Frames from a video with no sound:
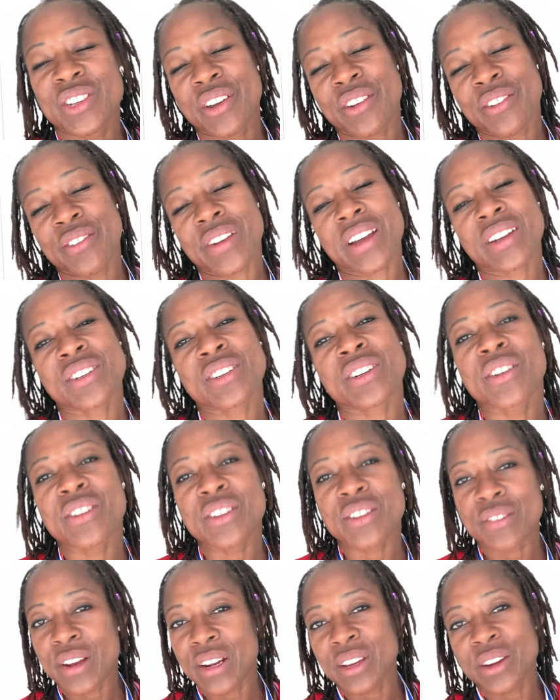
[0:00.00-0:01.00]
turn around, you know
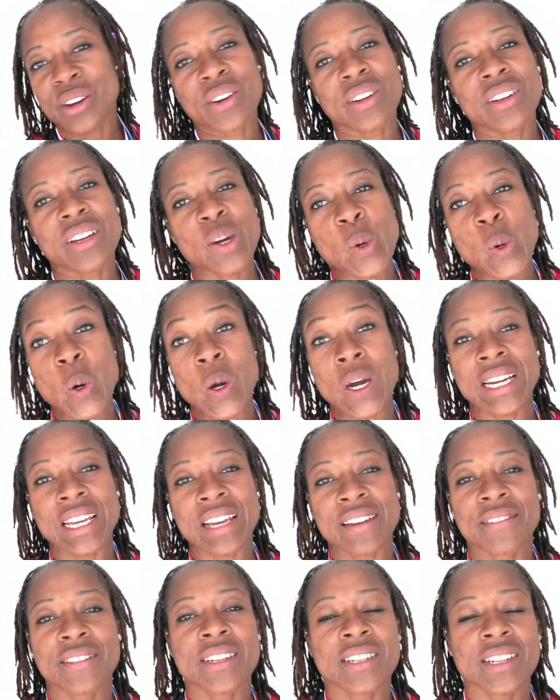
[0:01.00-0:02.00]
you've only got a quarter
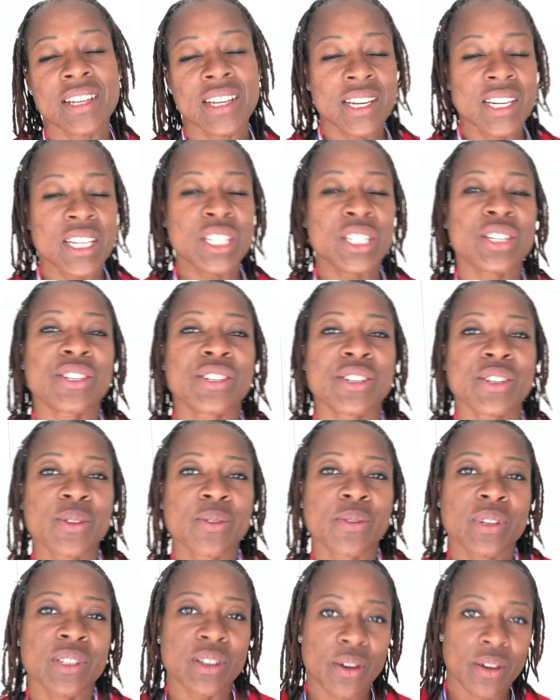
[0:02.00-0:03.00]
left to
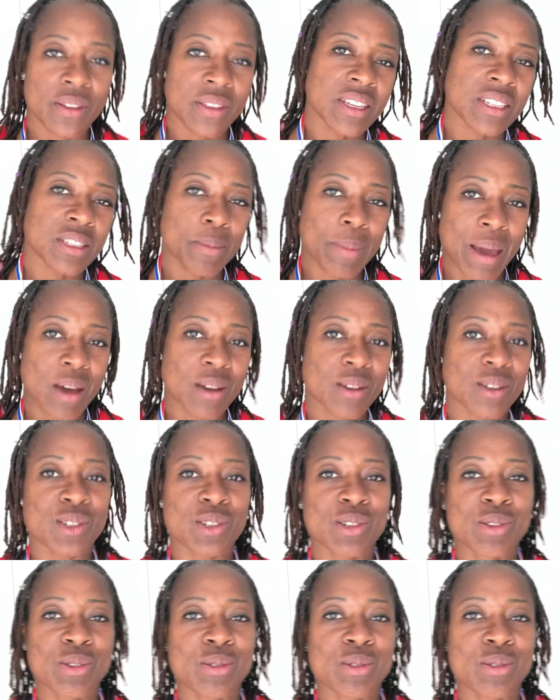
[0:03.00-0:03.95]
do, so that's about